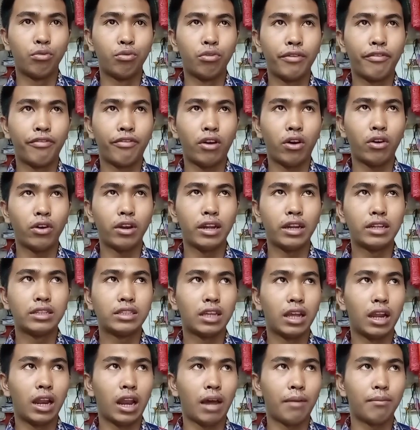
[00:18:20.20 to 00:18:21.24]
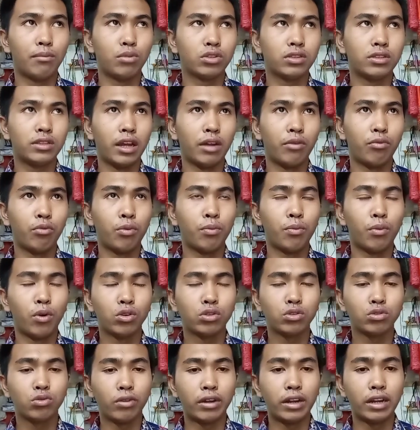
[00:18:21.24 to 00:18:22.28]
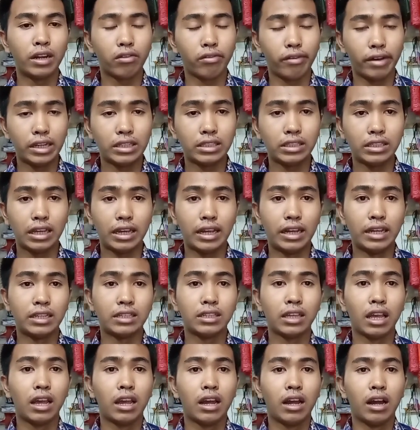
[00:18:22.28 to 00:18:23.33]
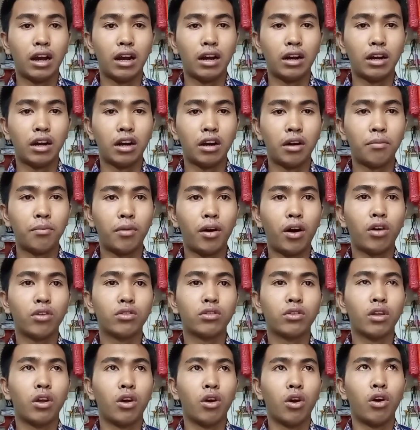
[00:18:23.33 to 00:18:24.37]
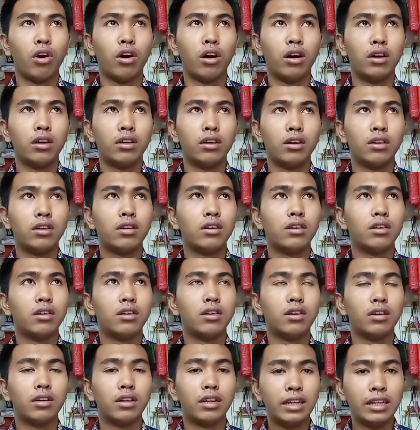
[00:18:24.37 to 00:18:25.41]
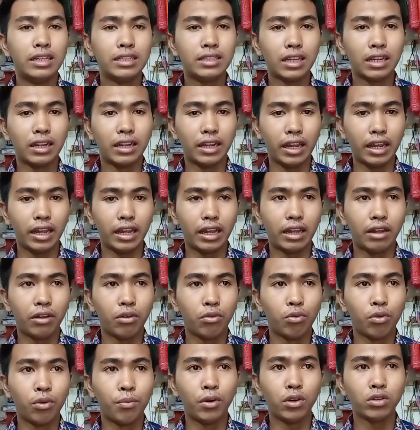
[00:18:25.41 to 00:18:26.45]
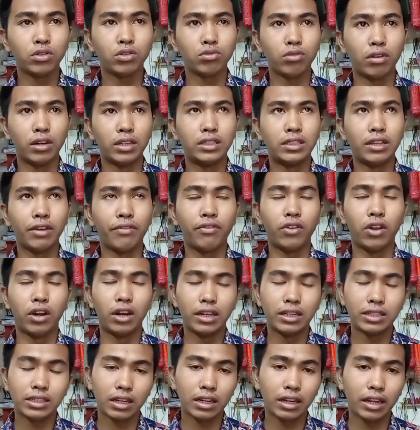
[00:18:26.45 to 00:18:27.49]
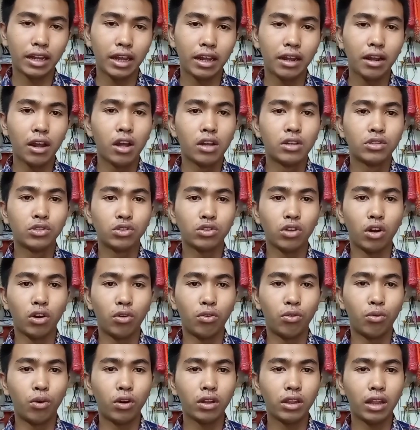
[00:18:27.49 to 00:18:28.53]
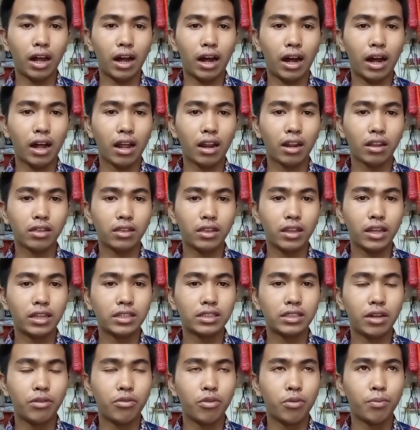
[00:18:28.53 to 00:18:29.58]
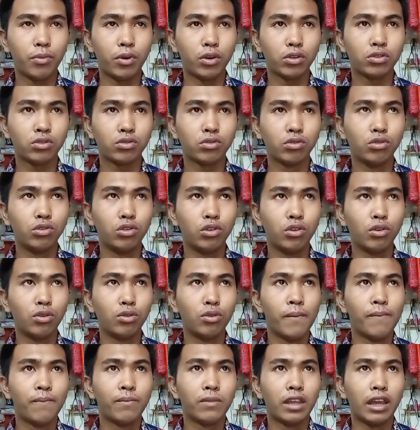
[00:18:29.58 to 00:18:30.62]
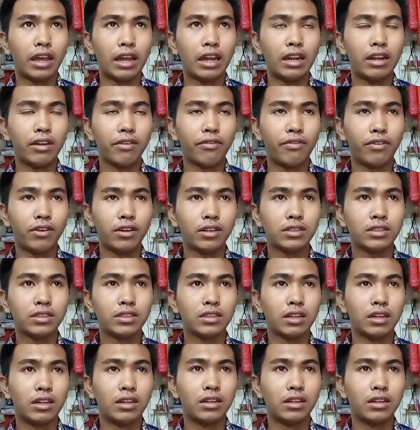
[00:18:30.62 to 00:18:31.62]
found in syllabus that we must to increase is about uh, listening, we must to achieve the listening. So what are things that we must to do in the first